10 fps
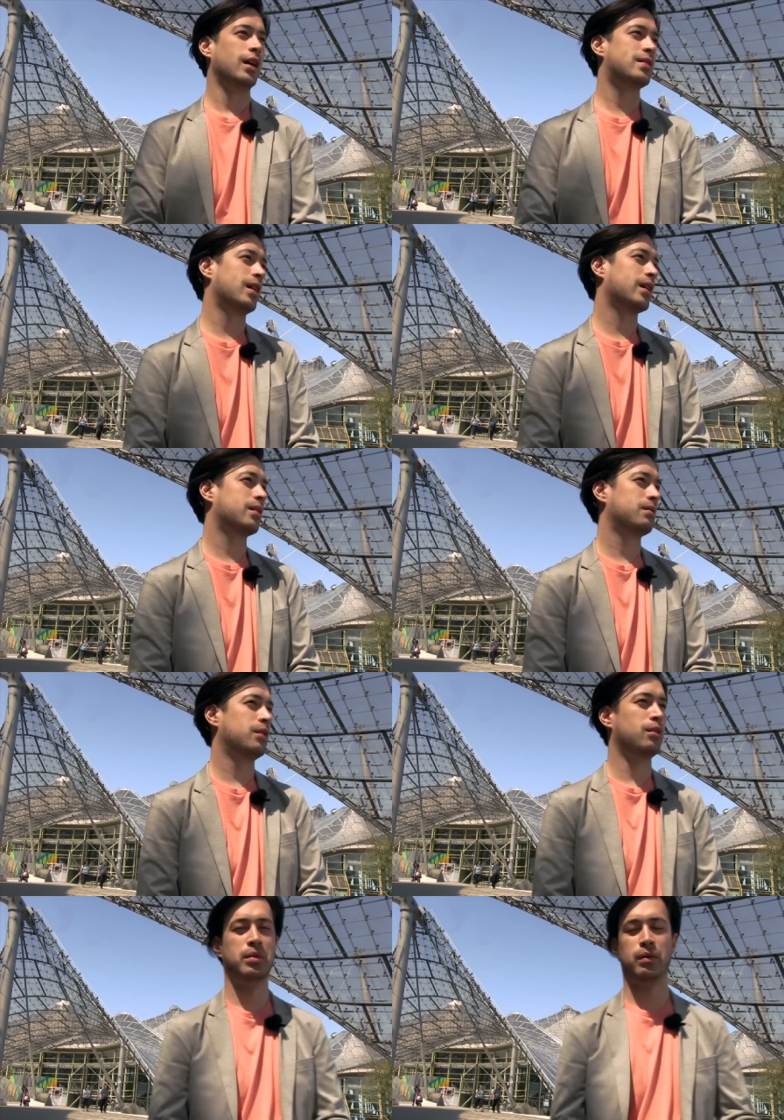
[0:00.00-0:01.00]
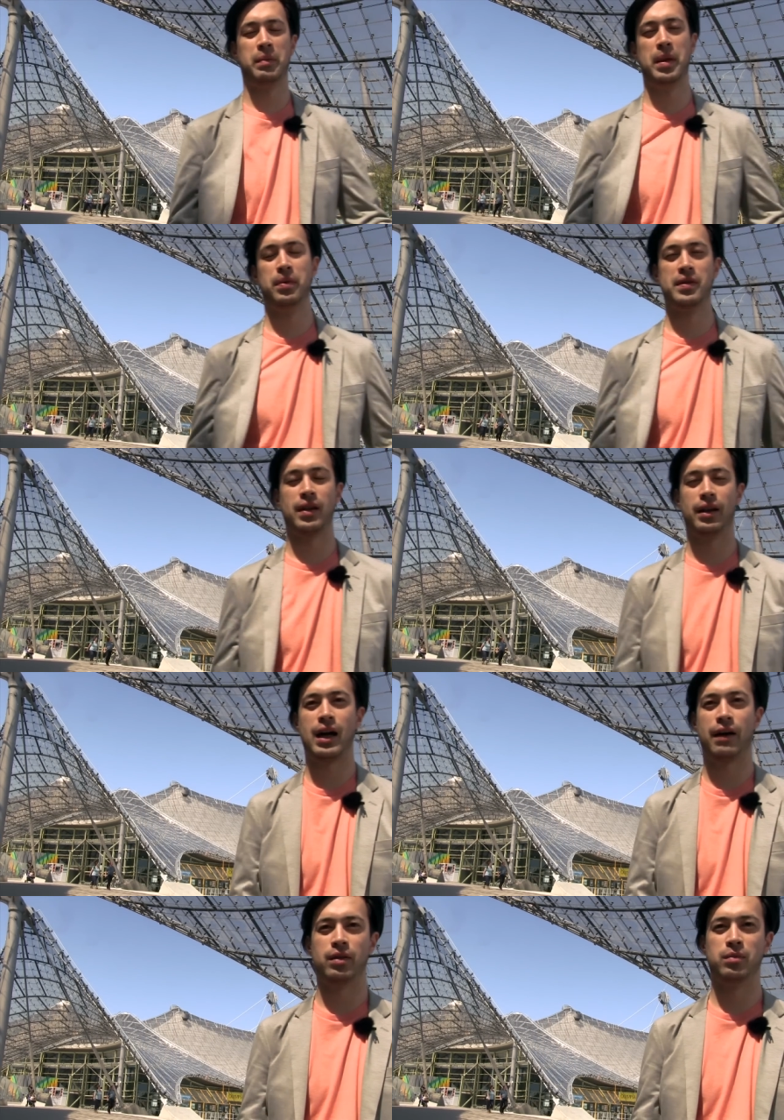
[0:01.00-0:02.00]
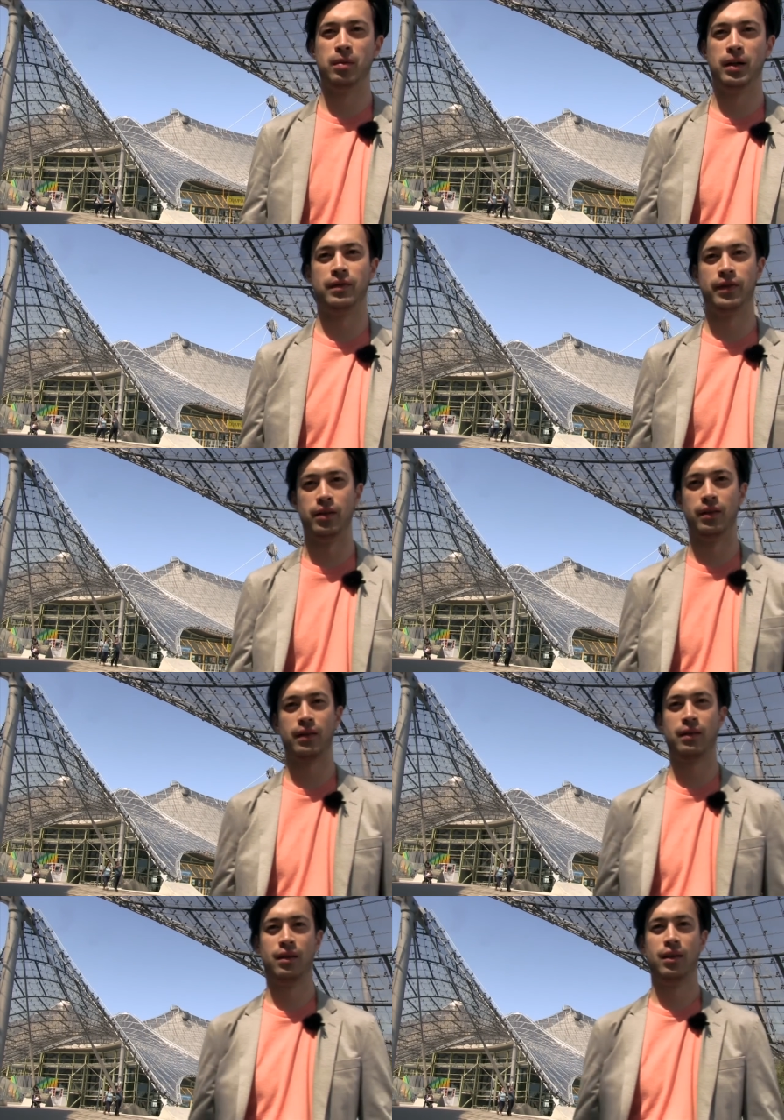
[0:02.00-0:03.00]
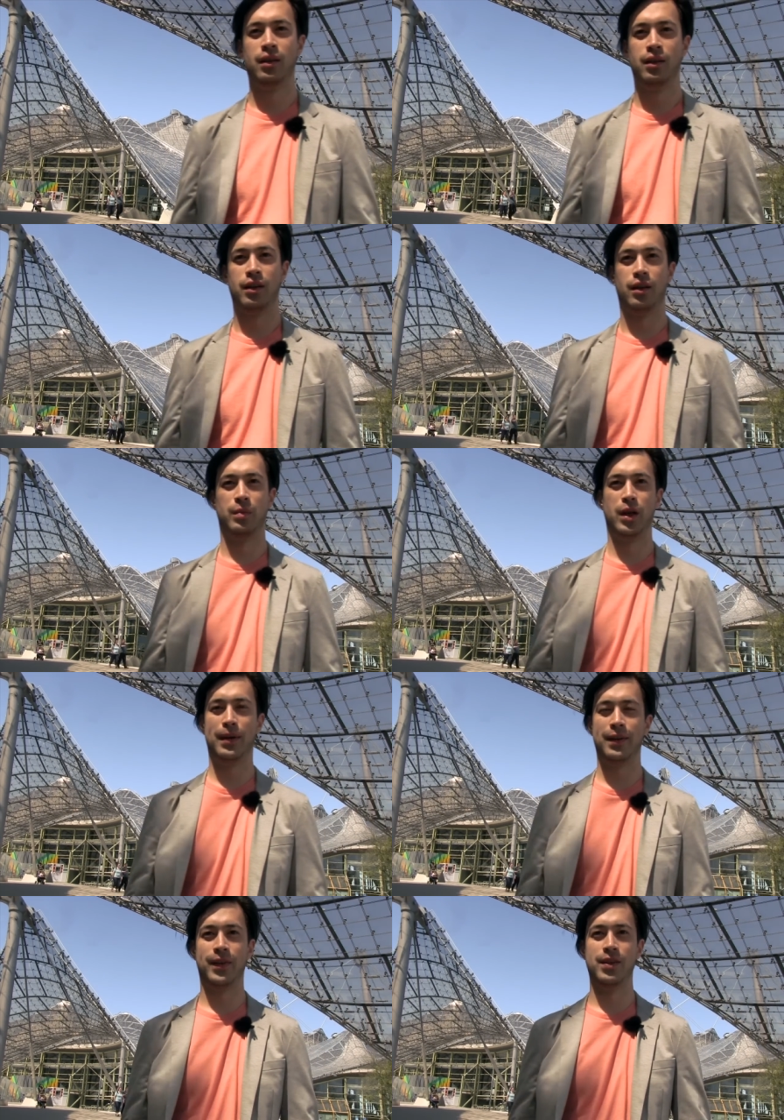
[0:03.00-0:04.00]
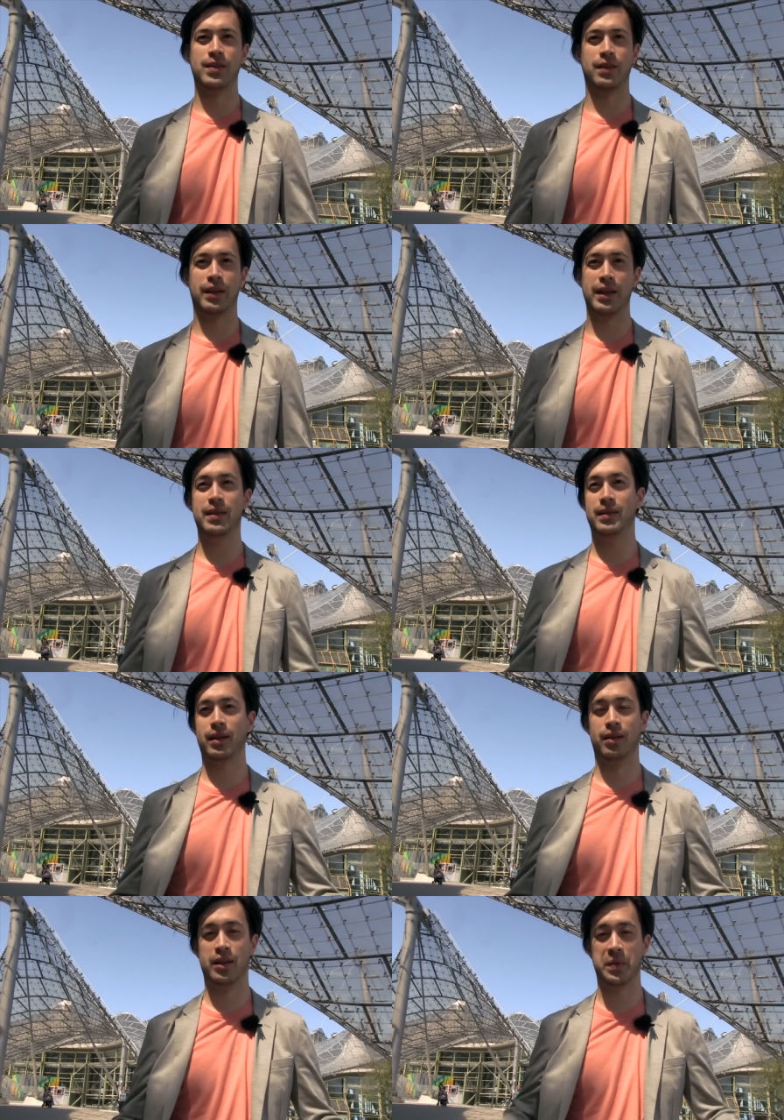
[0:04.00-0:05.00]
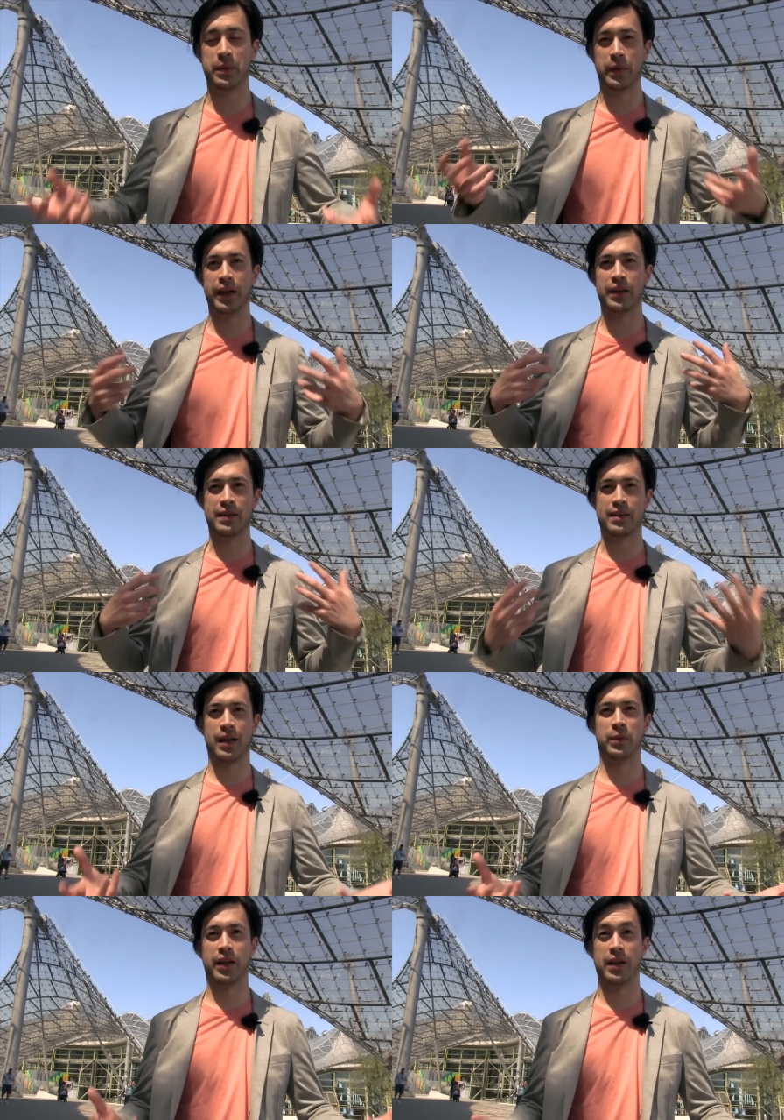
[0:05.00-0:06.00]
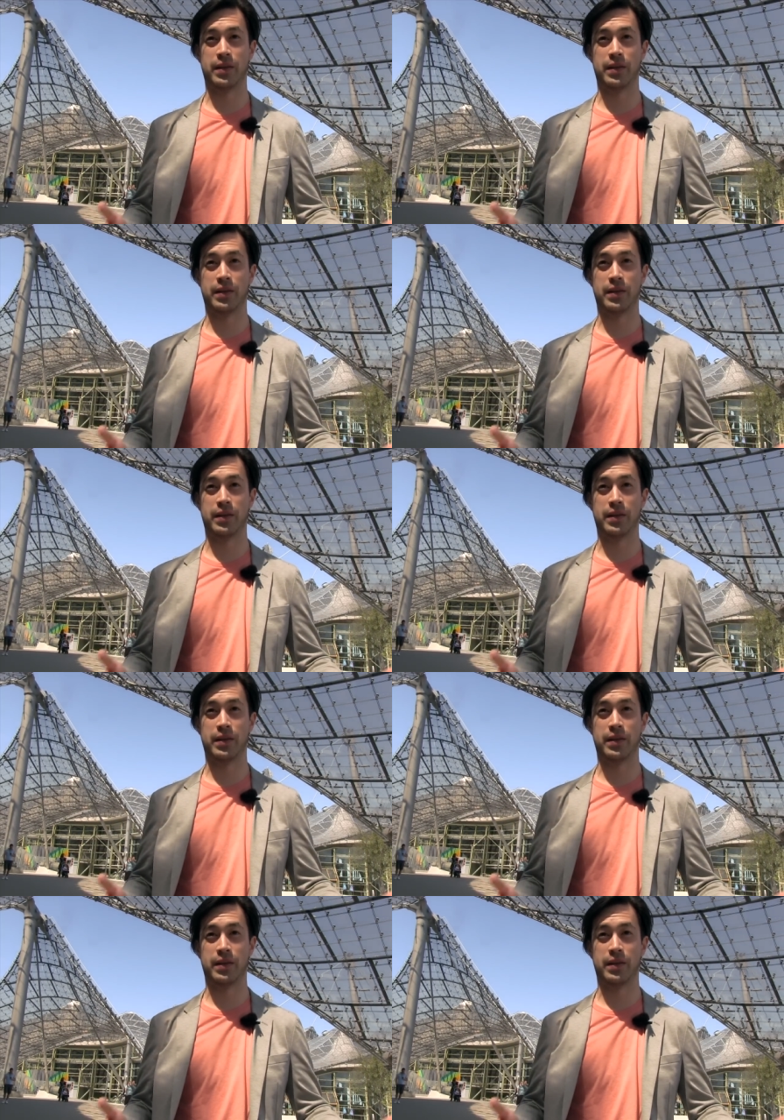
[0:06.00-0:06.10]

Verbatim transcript: it's like you remember when people started having mobile phones. You know, mobile phones are an easy technology. We, we understand what it